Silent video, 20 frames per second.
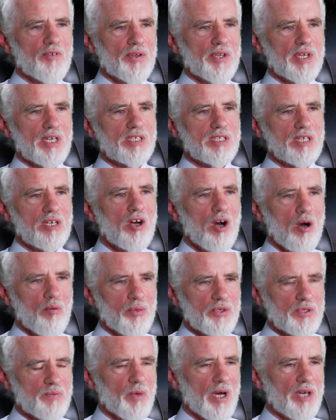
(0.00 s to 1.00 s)
everything is
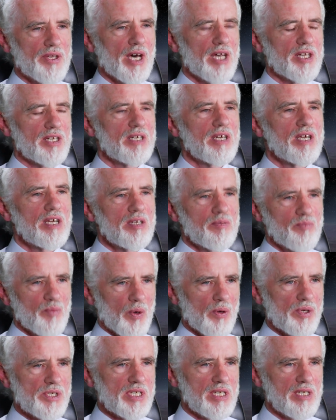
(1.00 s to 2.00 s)
encompassed by that
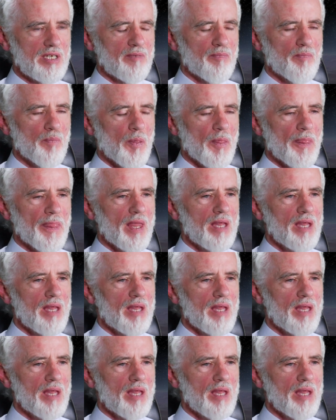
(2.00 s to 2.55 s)
mercy.